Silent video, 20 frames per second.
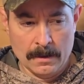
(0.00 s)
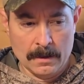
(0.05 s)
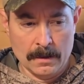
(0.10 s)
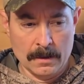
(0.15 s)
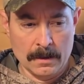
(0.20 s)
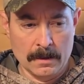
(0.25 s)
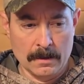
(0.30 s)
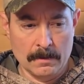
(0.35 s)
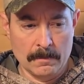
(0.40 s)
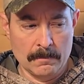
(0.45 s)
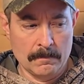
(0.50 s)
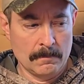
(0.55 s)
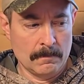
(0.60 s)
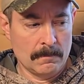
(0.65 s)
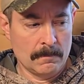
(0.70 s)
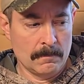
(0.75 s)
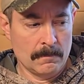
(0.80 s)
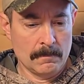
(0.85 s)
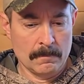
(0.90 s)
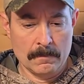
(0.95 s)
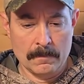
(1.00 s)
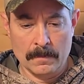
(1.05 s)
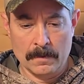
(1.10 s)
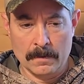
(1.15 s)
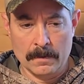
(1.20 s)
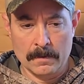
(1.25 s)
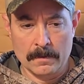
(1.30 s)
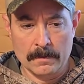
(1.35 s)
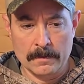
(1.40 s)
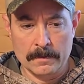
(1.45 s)

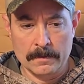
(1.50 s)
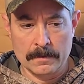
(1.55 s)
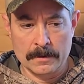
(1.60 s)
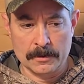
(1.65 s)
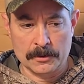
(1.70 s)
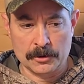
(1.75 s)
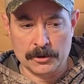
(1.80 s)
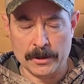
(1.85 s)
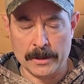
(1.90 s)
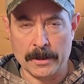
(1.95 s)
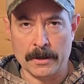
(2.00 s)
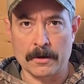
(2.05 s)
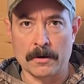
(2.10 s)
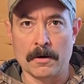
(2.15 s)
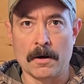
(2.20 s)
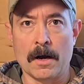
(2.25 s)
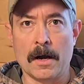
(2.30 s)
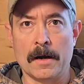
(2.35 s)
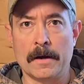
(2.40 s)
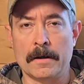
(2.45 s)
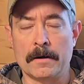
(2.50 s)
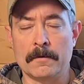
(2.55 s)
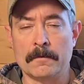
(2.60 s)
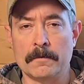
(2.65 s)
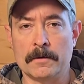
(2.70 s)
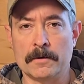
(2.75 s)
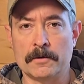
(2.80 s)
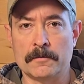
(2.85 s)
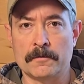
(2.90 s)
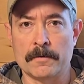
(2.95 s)
the trigger on it
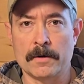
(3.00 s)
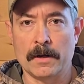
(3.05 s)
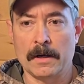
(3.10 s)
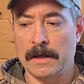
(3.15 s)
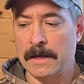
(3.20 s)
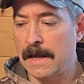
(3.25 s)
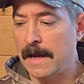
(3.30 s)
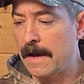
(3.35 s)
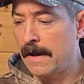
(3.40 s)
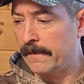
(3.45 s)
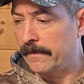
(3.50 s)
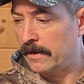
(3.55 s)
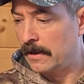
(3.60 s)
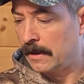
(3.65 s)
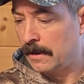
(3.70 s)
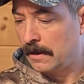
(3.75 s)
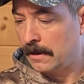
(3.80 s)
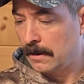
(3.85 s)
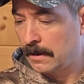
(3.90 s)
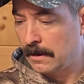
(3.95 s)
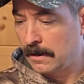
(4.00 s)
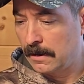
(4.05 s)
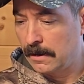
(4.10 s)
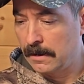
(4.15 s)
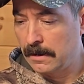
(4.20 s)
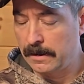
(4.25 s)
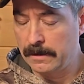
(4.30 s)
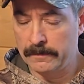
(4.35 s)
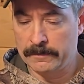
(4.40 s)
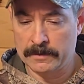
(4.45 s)
was really heavy.
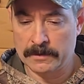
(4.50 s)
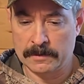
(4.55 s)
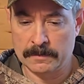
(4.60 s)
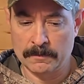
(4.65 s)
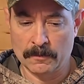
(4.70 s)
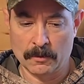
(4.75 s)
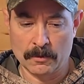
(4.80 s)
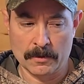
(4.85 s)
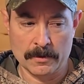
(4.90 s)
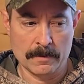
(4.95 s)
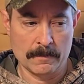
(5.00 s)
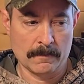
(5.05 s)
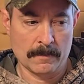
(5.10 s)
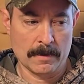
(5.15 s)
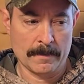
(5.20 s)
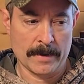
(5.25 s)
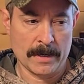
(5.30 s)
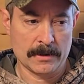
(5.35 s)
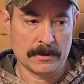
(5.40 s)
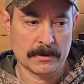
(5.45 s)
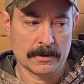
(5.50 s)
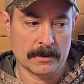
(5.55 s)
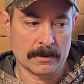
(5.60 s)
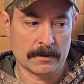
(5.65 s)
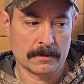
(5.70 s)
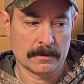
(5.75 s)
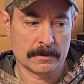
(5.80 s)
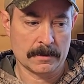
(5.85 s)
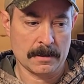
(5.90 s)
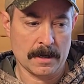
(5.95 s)
It was more than what my
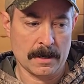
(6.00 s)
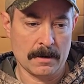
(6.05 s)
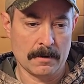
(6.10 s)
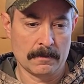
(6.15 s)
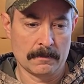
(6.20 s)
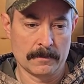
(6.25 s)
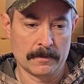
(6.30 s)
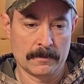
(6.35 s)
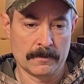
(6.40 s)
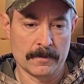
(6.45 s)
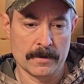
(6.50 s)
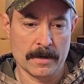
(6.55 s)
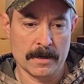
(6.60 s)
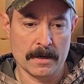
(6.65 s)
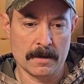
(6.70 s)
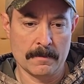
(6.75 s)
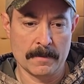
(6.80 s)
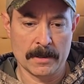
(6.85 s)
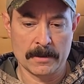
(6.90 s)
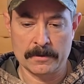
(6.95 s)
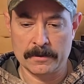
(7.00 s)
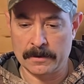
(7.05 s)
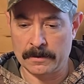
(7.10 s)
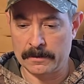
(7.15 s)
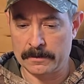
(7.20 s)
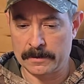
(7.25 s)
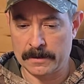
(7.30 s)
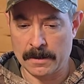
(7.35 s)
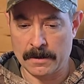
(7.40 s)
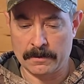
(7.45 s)
trigger scale would read. My
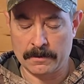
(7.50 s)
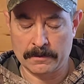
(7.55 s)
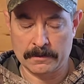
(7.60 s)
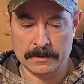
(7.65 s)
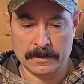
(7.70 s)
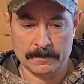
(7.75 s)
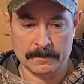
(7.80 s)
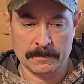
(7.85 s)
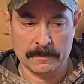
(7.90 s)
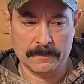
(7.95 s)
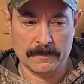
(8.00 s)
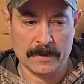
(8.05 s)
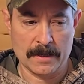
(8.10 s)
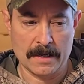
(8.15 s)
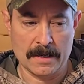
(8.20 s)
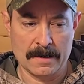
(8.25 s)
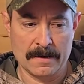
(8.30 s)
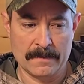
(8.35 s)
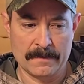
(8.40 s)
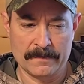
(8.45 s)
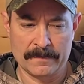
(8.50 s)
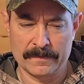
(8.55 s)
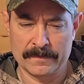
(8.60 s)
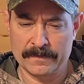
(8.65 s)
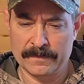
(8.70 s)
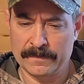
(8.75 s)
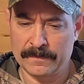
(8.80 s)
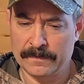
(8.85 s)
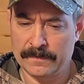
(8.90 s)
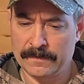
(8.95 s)
trigger scale goes up to 5
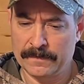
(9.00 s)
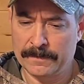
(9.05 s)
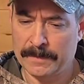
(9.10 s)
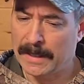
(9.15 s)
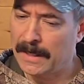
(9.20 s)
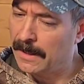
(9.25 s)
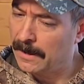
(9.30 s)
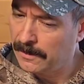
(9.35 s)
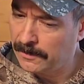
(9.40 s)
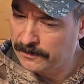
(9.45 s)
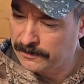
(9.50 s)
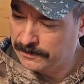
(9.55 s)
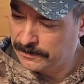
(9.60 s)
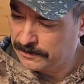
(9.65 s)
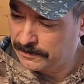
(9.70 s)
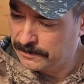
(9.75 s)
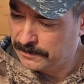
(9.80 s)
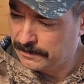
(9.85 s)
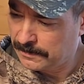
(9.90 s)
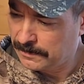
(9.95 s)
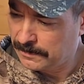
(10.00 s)
pounds,